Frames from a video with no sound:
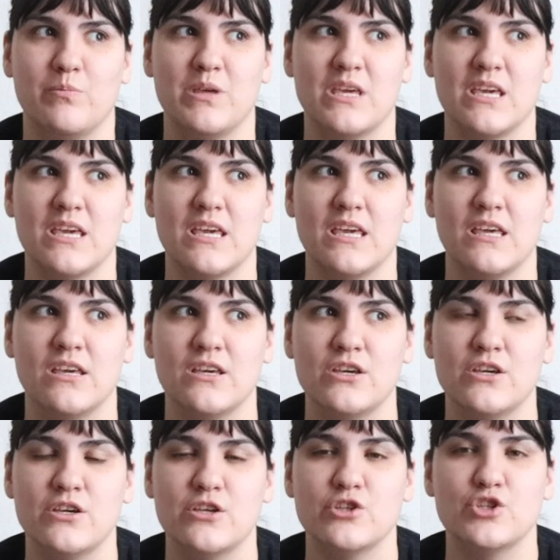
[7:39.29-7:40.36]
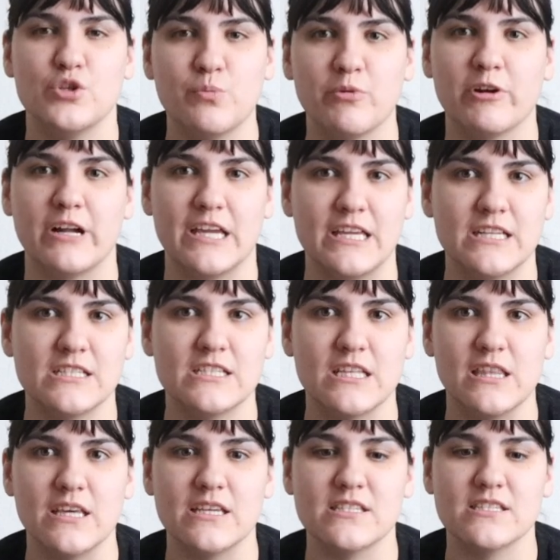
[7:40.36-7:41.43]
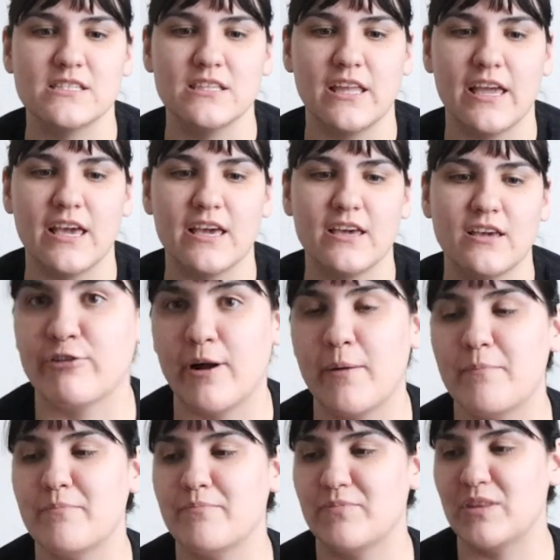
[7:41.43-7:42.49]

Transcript: be super into this, like, from